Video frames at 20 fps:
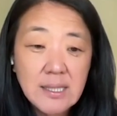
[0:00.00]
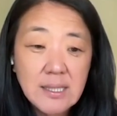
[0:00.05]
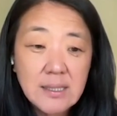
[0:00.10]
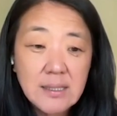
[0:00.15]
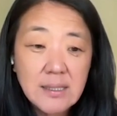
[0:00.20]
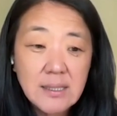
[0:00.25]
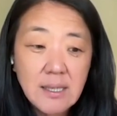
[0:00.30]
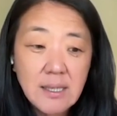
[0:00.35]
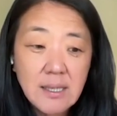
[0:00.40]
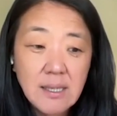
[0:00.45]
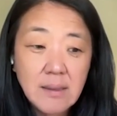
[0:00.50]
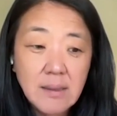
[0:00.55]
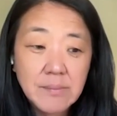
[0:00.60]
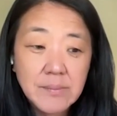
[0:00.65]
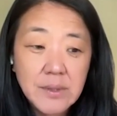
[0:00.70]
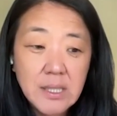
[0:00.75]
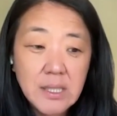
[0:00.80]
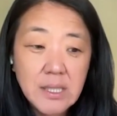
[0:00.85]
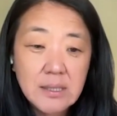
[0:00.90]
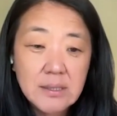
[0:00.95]
think
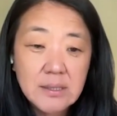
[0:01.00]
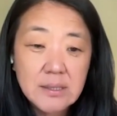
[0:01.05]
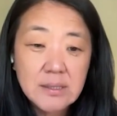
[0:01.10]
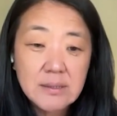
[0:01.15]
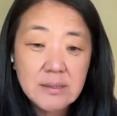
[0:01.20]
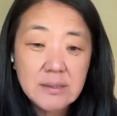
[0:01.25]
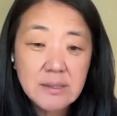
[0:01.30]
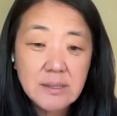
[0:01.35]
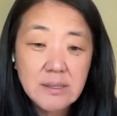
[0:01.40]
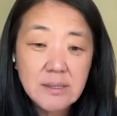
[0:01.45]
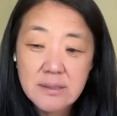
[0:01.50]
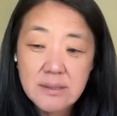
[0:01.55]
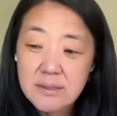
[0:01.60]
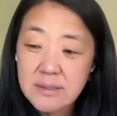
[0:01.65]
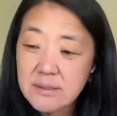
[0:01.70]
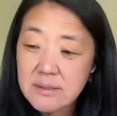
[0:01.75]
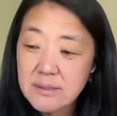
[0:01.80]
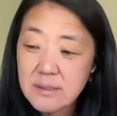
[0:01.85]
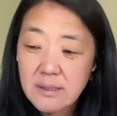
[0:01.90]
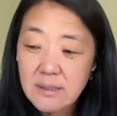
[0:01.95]
it
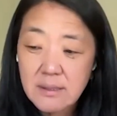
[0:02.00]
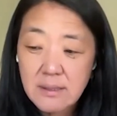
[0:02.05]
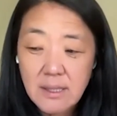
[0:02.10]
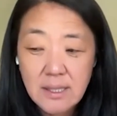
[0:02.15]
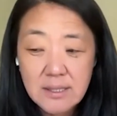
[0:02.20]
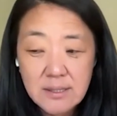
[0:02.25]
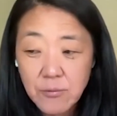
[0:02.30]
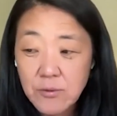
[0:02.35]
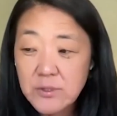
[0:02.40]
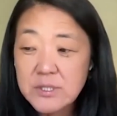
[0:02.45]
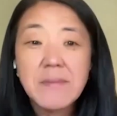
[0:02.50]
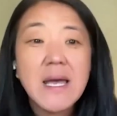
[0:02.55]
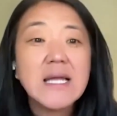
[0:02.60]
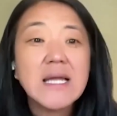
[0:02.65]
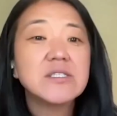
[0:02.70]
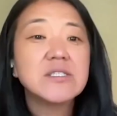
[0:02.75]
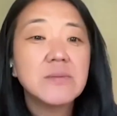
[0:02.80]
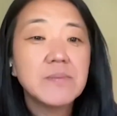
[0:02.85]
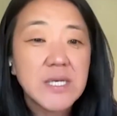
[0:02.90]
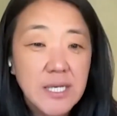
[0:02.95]
was
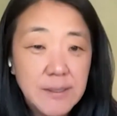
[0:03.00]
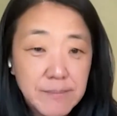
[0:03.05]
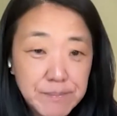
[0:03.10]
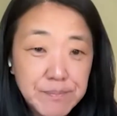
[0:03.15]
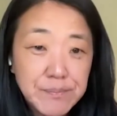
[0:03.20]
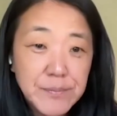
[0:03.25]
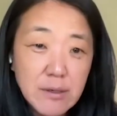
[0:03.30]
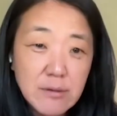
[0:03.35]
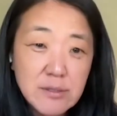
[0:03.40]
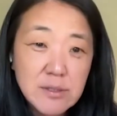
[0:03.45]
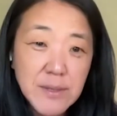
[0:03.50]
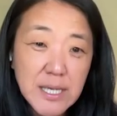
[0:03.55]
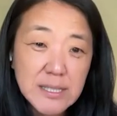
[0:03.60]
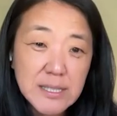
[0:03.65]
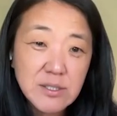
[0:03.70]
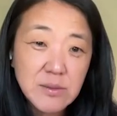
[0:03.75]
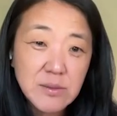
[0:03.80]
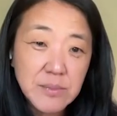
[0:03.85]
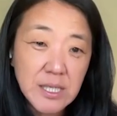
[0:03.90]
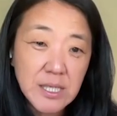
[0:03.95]
meant to be. It was
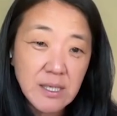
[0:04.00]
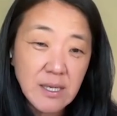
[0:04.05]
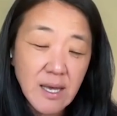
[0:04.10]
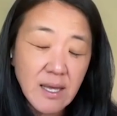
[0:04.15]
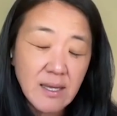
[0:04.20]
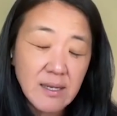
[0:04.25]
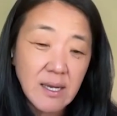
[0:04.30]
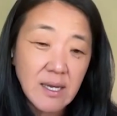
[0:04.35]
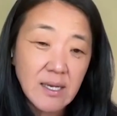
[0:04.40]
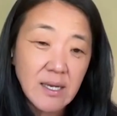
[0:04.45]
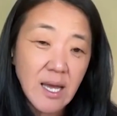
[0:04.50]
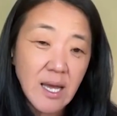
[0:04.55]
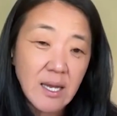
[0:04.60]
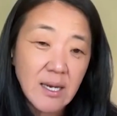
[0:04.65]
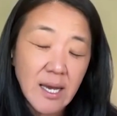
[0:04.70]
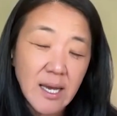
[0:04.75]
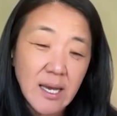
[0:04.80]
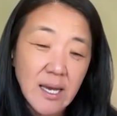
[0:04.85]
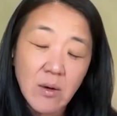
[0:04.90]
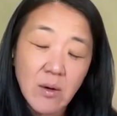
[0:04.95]
meant to be. And
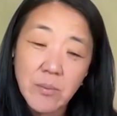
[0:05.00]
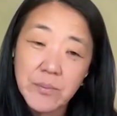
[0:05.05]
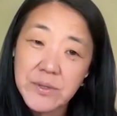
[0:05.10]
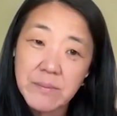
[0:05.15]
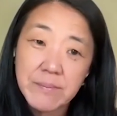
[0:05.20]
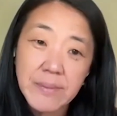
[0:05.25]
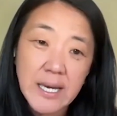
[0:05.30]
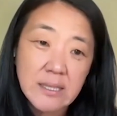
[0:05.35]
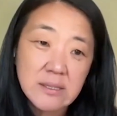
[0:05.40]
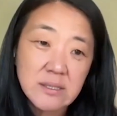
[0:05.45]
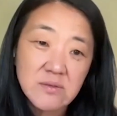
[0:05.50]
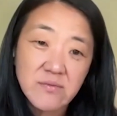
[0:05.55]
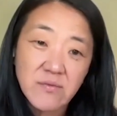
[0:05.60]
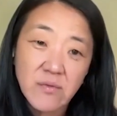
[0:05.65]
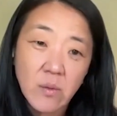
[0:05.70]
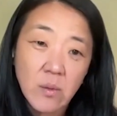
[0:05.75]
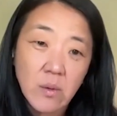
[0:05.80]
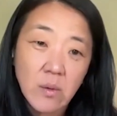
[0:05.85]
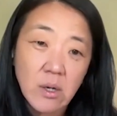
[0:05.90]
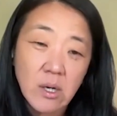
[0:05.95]
I hope the best
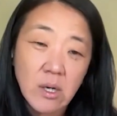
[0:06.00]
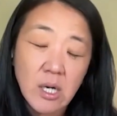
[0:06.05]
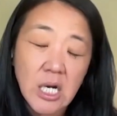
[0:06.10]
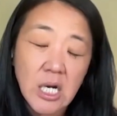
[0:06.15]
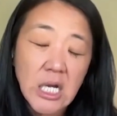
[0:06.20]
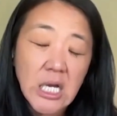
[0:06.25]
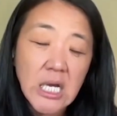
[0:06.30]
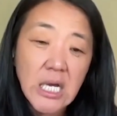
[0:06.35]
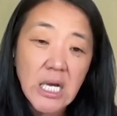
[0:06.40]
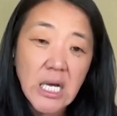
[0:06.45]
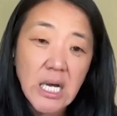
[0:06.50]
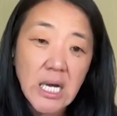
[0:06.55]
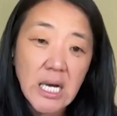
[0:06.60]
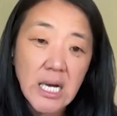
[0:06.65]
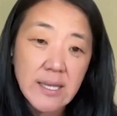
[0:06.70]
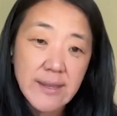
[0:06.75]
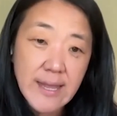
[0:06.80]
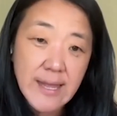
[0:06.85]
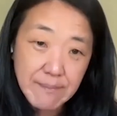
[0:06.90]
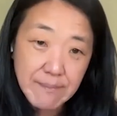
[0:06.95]
for
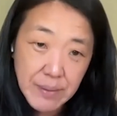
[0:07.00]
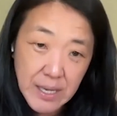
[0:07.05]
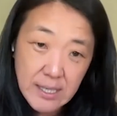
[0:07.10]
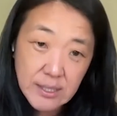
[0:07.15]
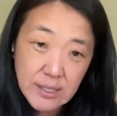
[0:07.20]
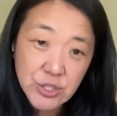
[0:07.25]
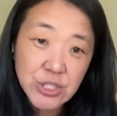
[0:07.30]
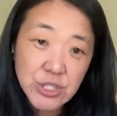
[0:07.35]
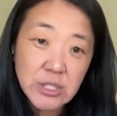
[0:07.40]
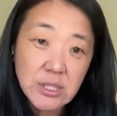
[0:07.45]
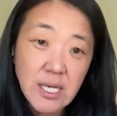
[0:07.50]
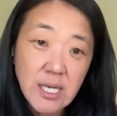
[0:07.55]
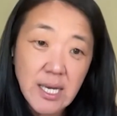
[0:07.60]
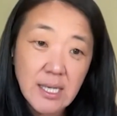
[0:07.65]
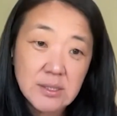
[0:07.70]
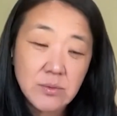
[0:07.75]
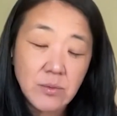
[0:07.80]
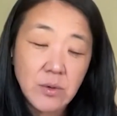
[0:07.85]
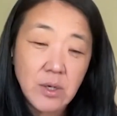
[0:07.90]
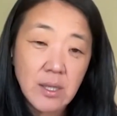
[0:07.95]
that patient
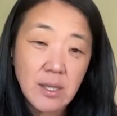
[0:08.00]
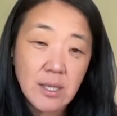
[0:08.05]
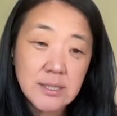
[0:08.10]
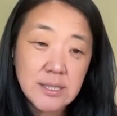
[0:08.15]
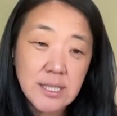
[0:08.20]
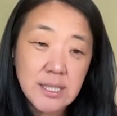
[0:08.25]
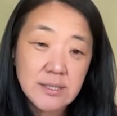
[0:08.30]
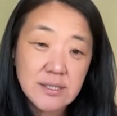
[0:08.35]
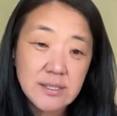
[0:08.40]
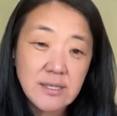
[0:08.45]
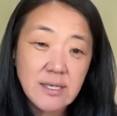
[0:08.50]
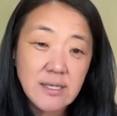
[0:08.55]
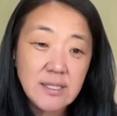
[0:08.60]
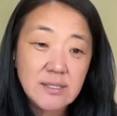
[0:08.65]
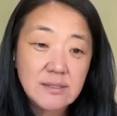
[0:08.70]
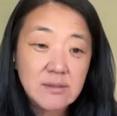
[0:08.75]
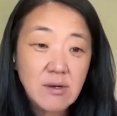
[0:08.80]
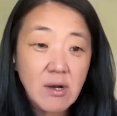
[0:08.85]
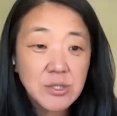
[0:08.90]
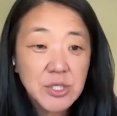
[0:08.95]
as well as our
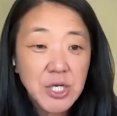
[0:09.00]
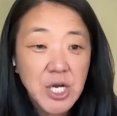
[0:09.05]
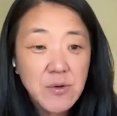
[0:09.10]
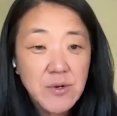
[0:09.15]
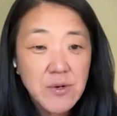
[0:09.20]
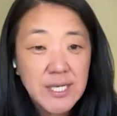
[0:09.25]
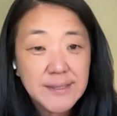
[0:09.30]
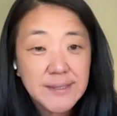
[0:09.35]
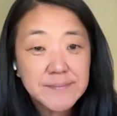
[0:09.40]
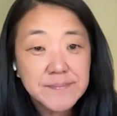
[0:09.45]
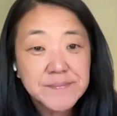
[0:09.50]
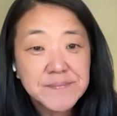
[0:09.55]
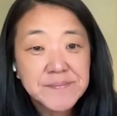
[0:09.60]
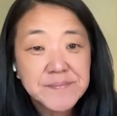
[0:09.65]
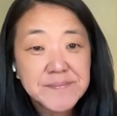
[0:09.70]
studies ongoing.